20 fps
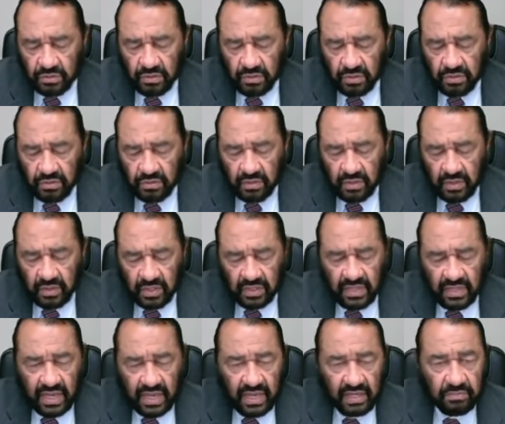sure
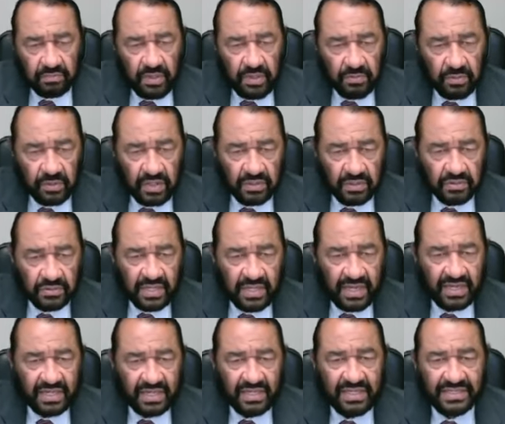that people
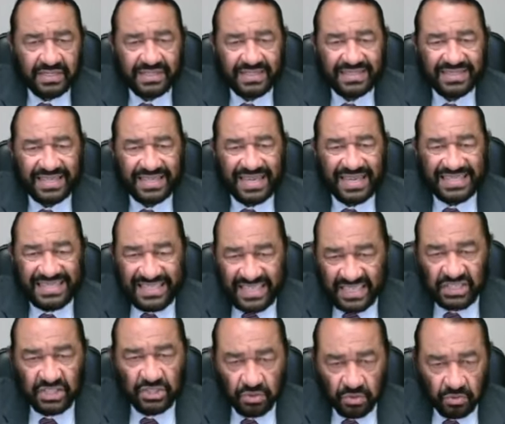understand that this is
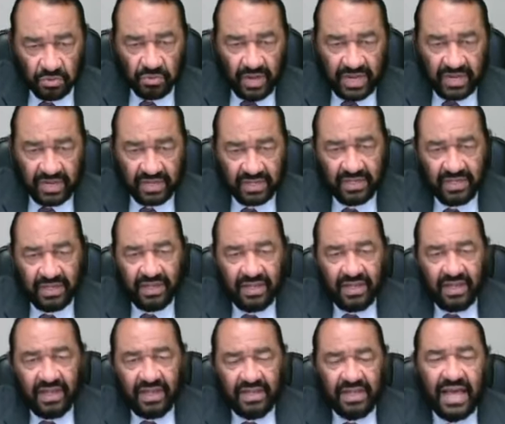additional credit,
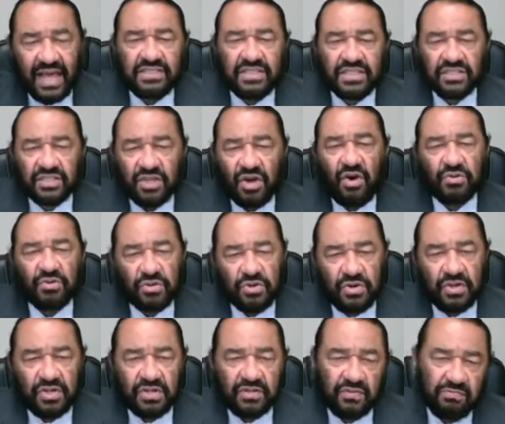not just
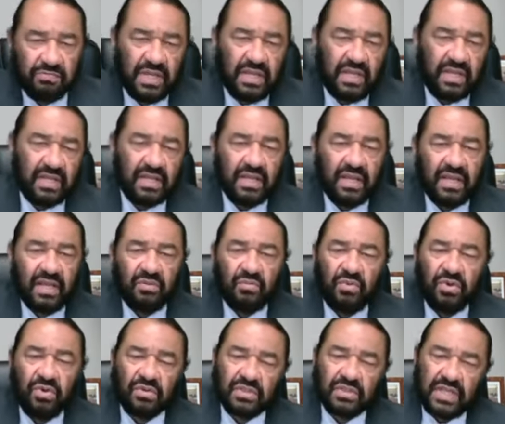alternative, meaning
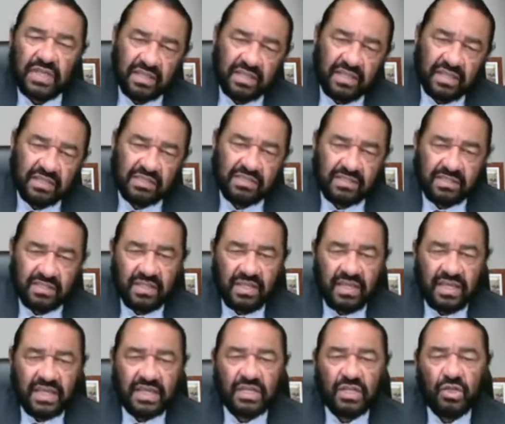we'll take this
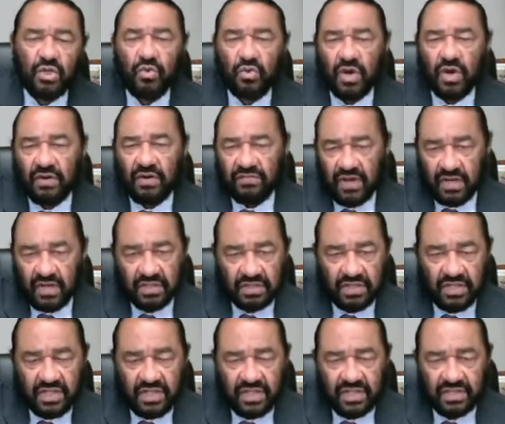in lieu of
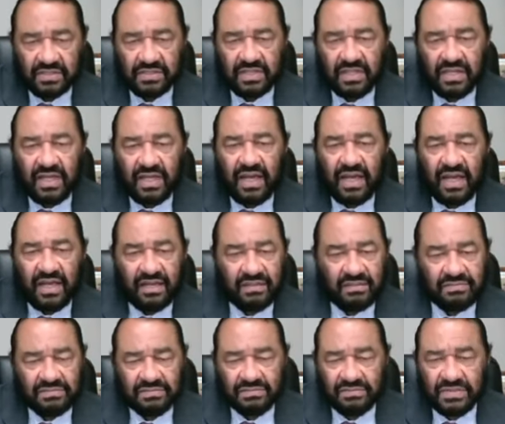other things.
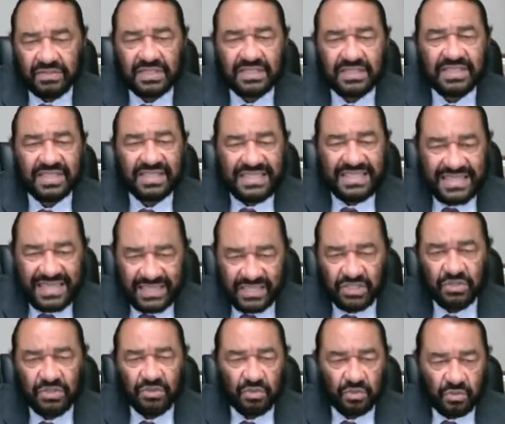Uh, this is
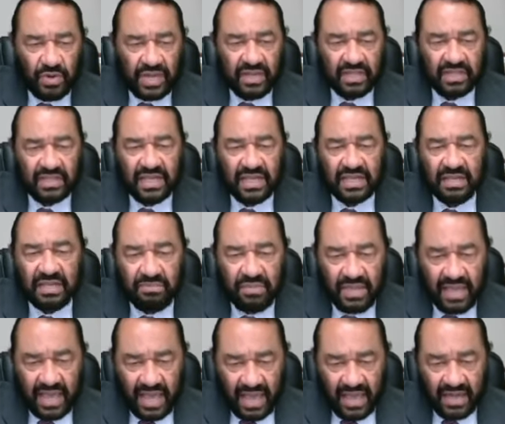additional credit that can
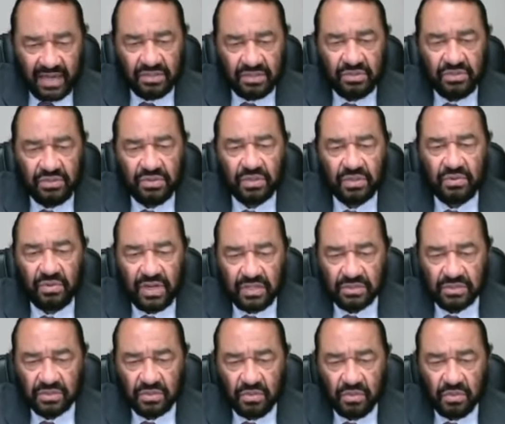be added to your
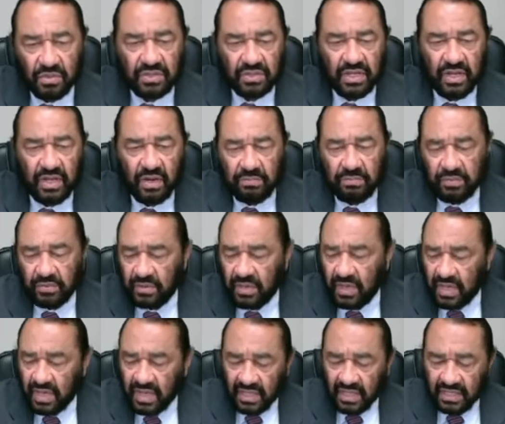credit score to help you.
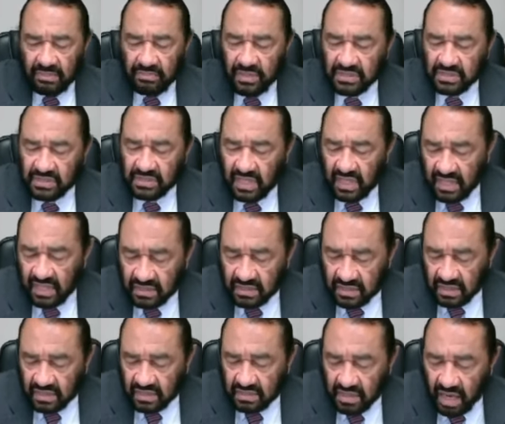Ms. Uh,
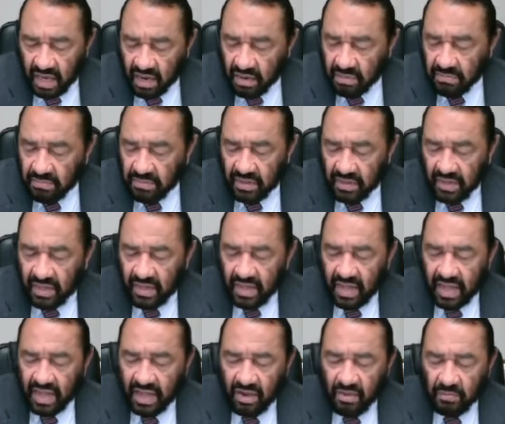Traub,
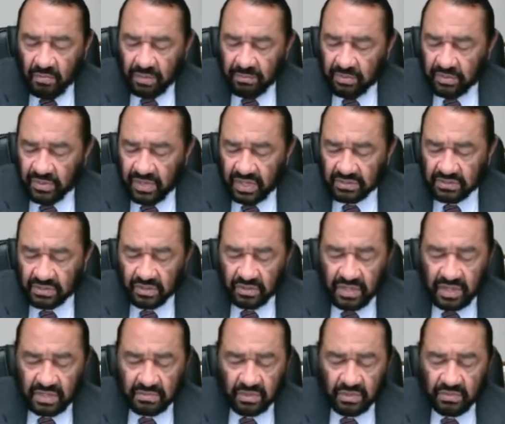I hope I'm pronouncing
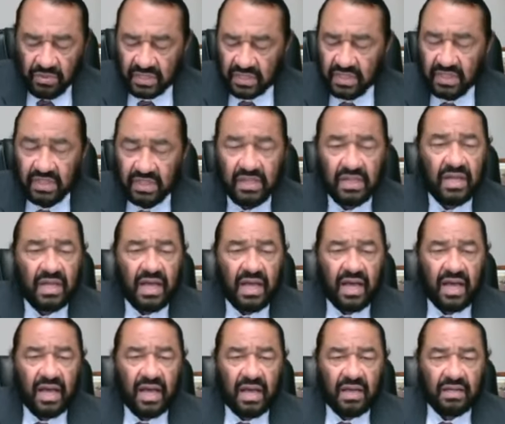your name correctly.
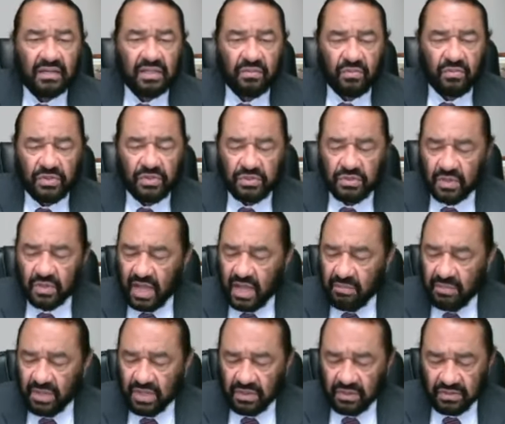Uh, would you
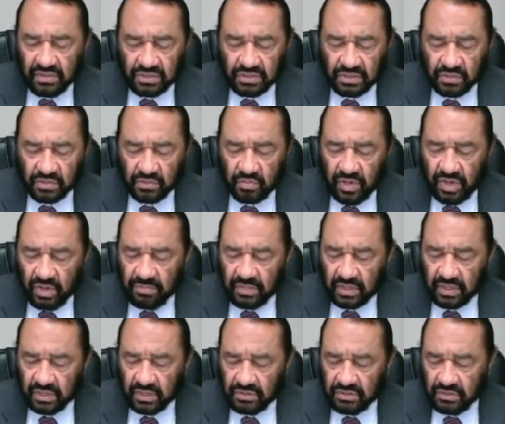comment on this as well?
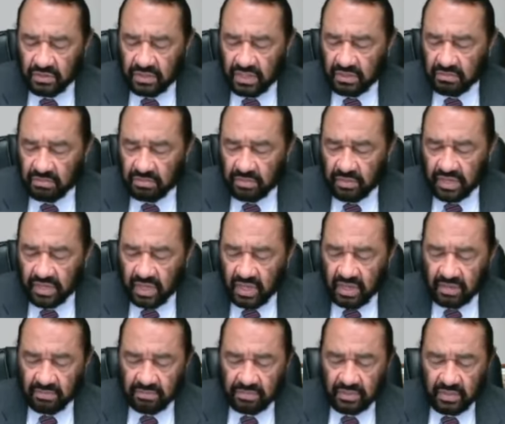Because you did bring
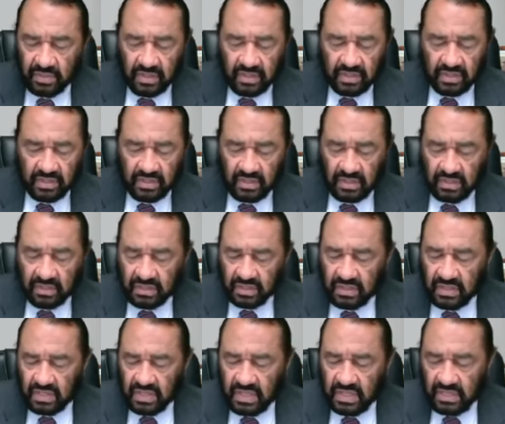up the,
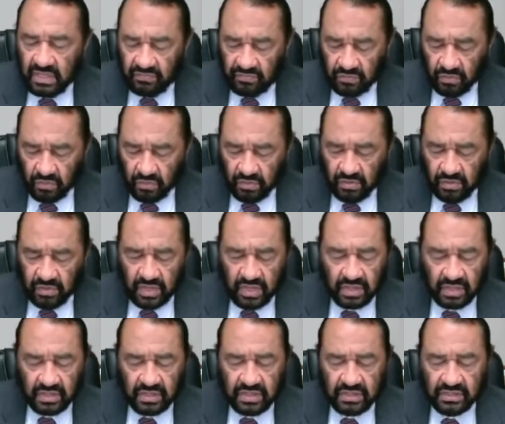the need for
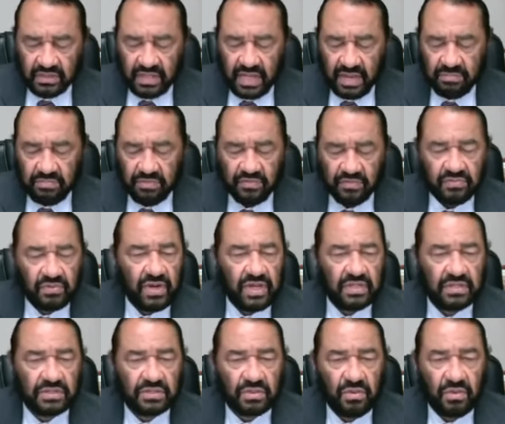uh, this type of
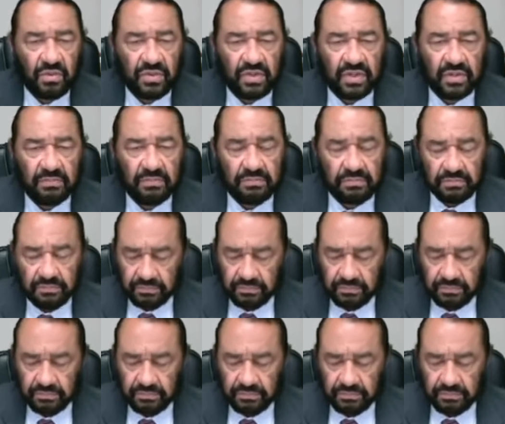credit scoring.